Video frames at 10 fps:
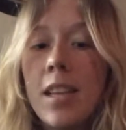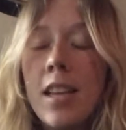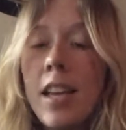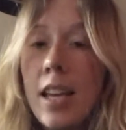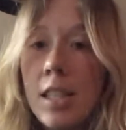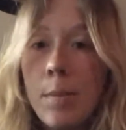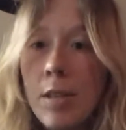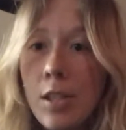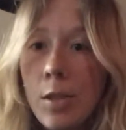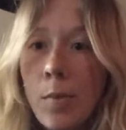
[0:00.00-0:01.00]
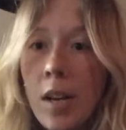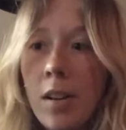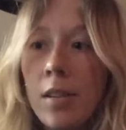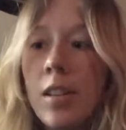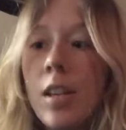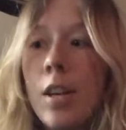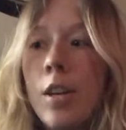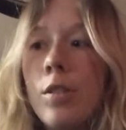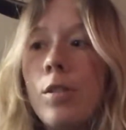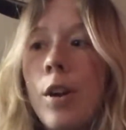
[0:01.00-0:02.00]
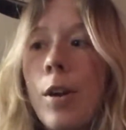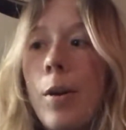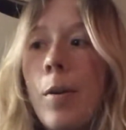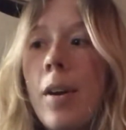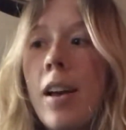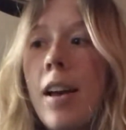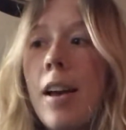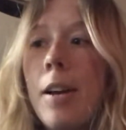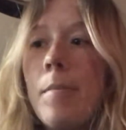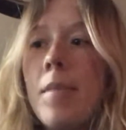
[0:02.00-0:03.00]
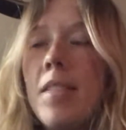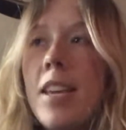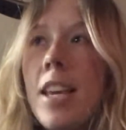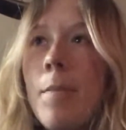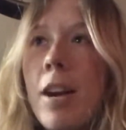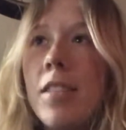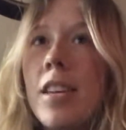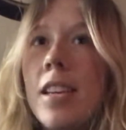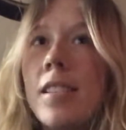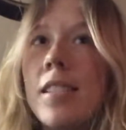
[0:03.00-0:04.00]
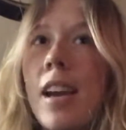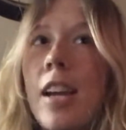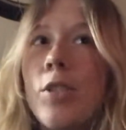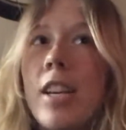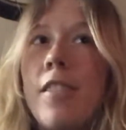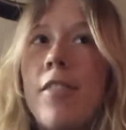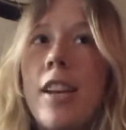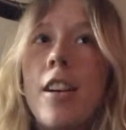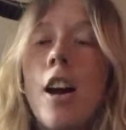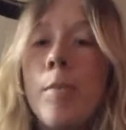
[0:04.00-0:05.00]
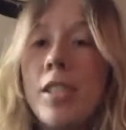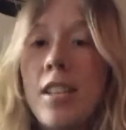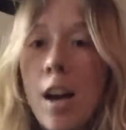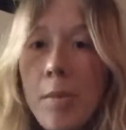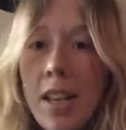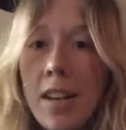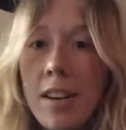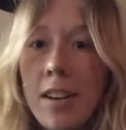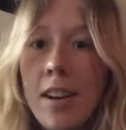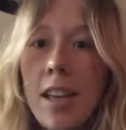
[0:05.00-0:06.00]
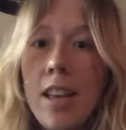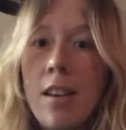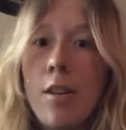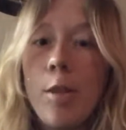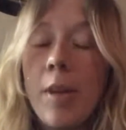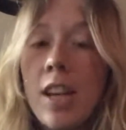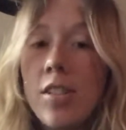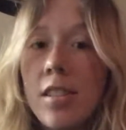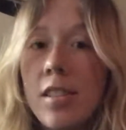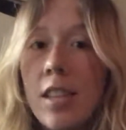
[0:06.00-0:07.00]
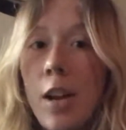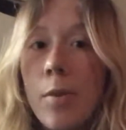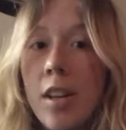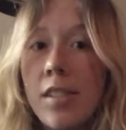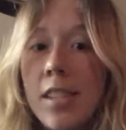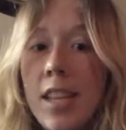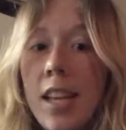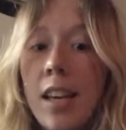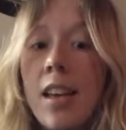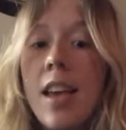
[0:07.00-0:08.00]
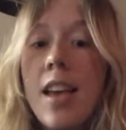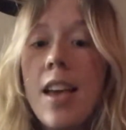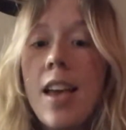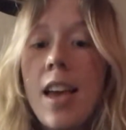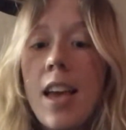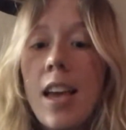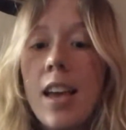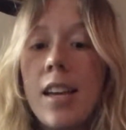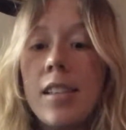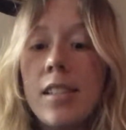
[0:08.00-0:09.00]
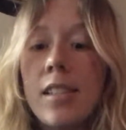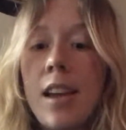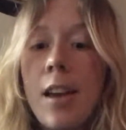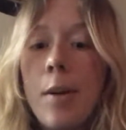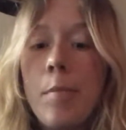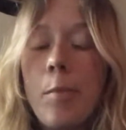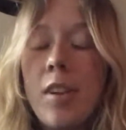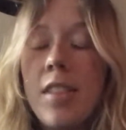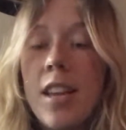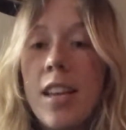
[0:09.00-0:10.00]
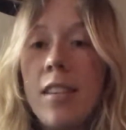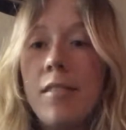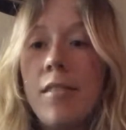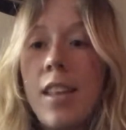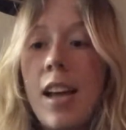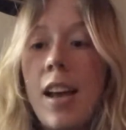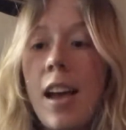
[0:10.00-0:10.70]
and speech as well. So in thinking about this, I tried to find a common denominator in all the patients that we are seeing. And one thing that